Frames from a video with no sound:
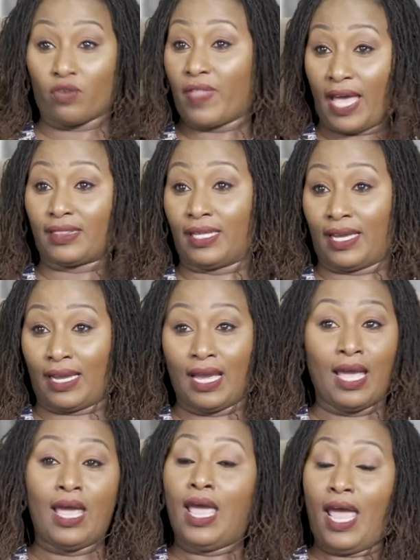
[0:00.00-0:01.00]
of that thing,
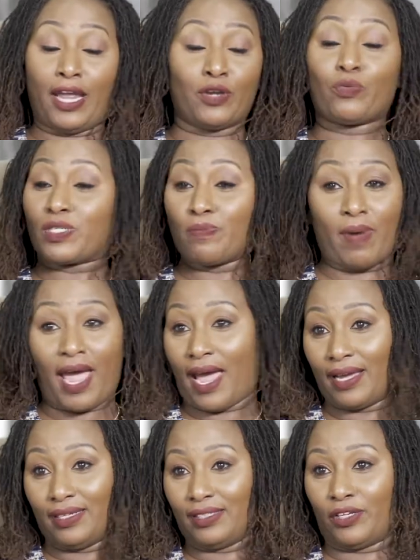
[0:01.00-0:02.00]
and it was
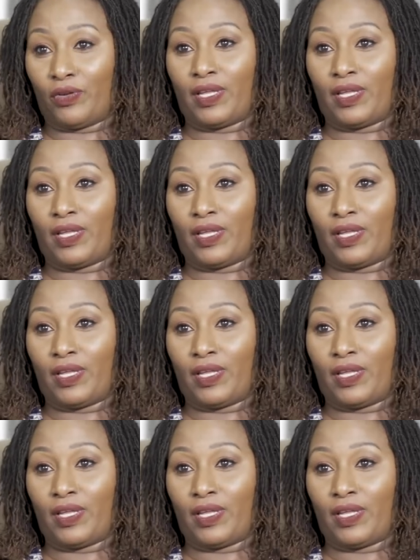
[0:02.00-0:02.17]
bad, you